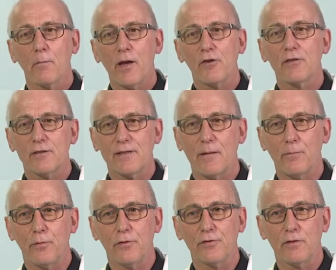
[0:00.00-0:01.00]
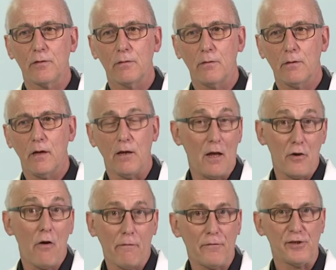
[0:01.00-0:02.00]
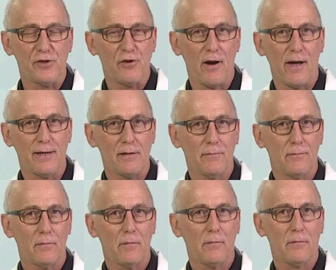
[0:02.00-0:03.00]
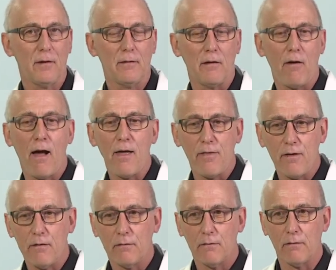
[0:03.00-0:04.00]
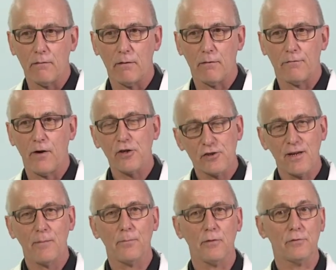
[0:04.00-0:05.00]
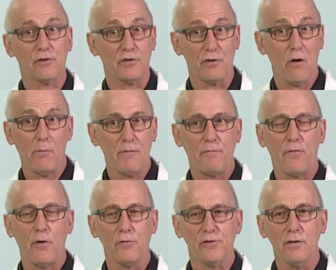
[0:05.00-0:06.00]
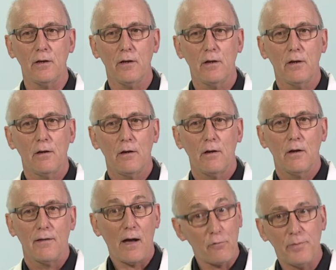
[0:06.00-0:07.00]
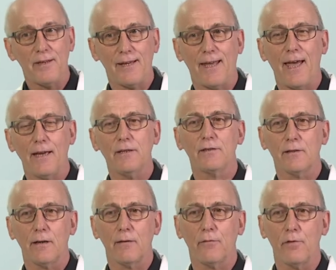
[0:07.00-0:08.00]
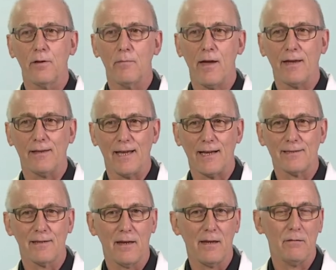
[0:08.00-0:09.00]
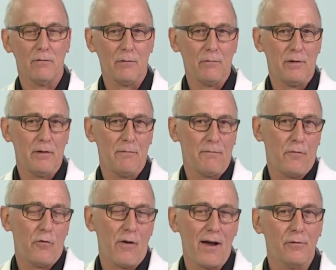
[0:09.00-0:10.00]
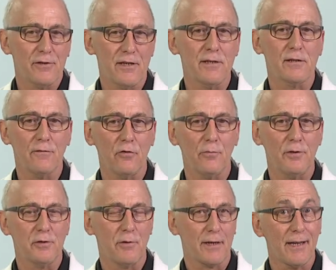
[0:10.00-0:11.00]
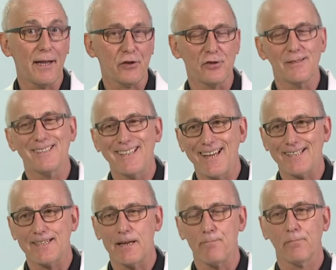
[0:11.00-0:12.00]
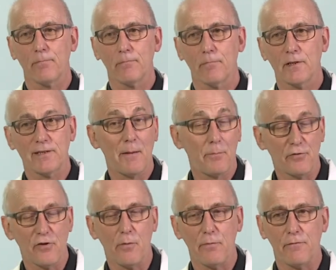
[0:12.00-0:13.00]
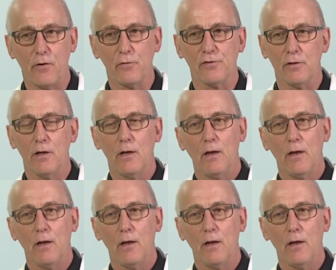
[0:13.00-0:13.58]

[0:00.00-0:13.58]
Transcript: Patient samples are not freeze-dried. They're either a fresh sample which has not been frozen. That will be the case if we make the assay within 4 hours interval between collection and testing. The sample's not been frozen.